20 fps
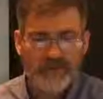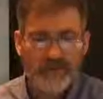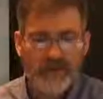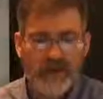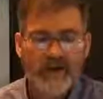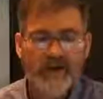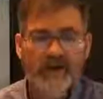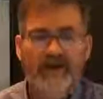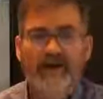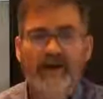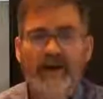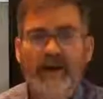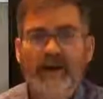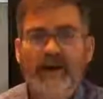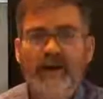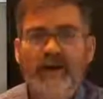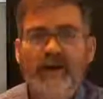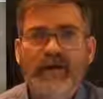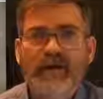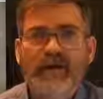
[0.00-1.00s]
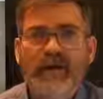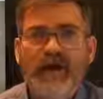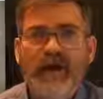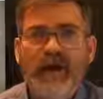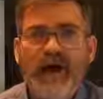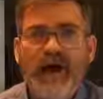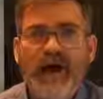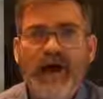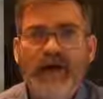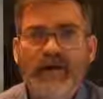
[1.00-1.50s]
down in there
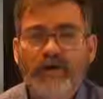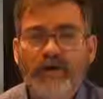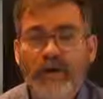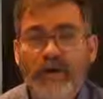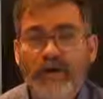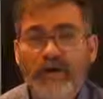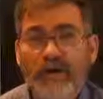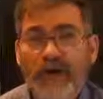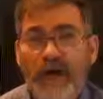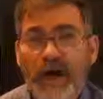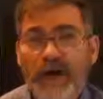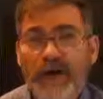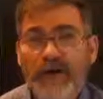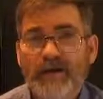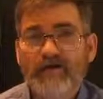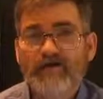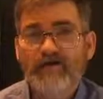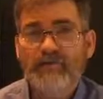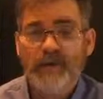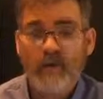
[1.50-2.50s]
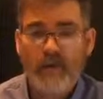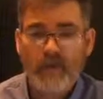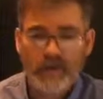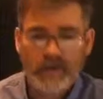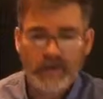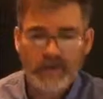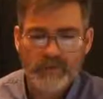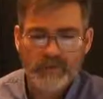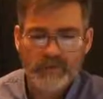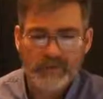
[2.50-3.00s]
to where China's
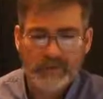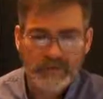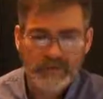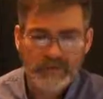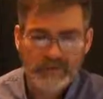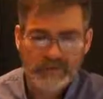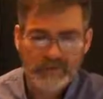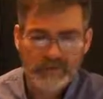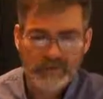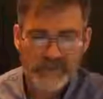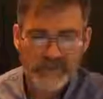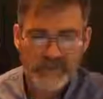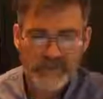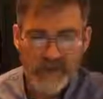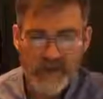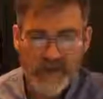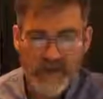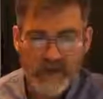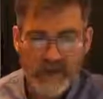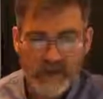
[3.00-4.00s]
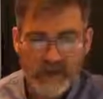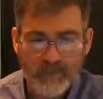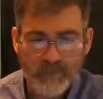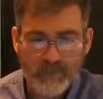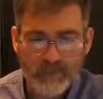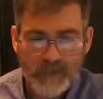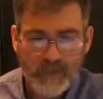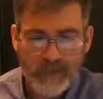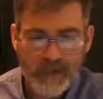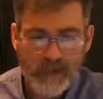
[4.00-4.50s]
border meets it there.
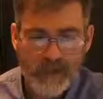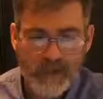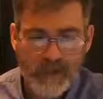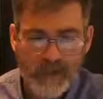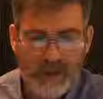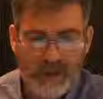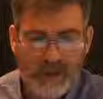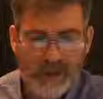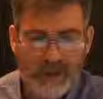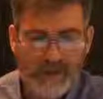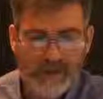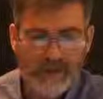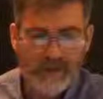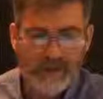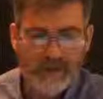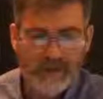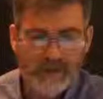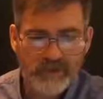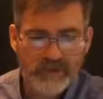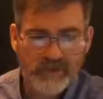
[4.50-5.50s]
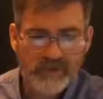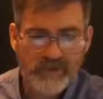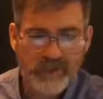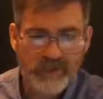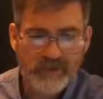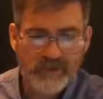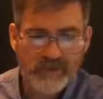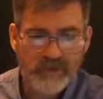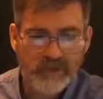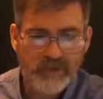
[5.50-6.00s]
And just
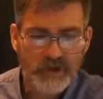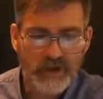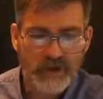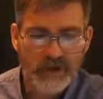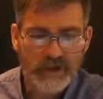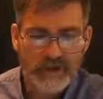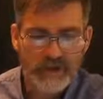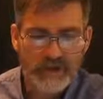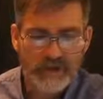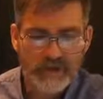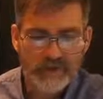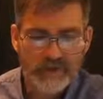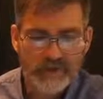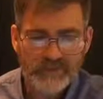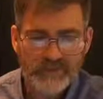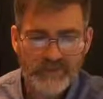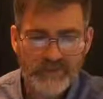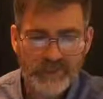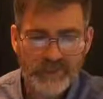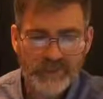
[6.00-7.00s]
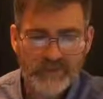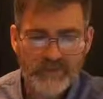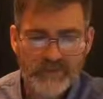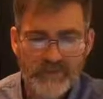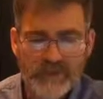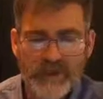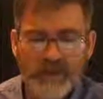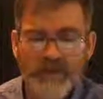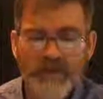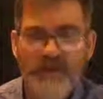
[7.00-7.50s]
like the Chinese, the
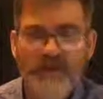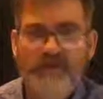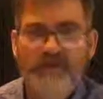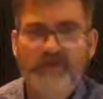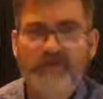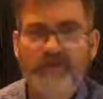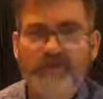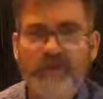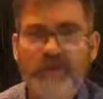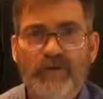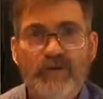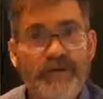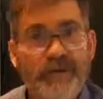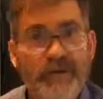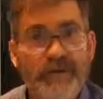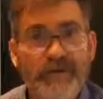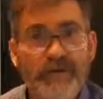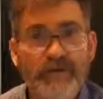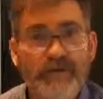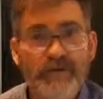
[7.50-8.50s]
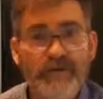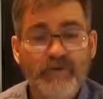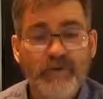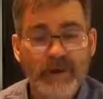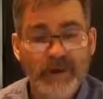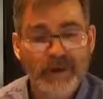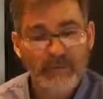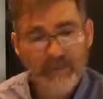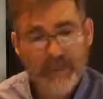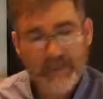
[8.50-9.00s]
Russia doesn't feel that there was a
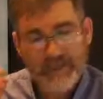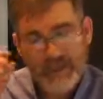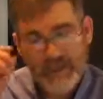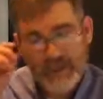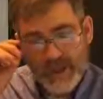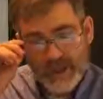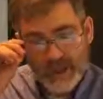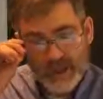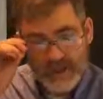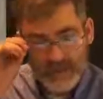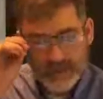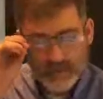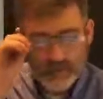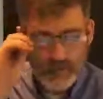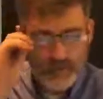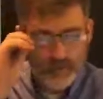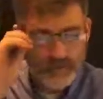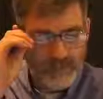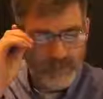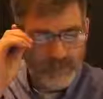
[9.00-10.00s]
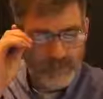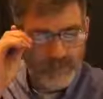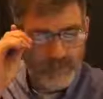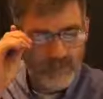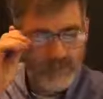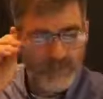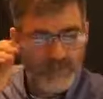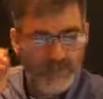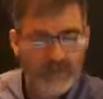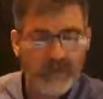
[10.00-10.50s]
threat by the Chinese moving
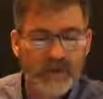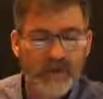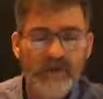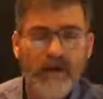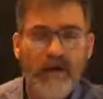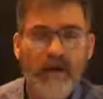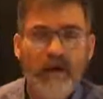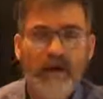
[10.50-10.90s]
nuclear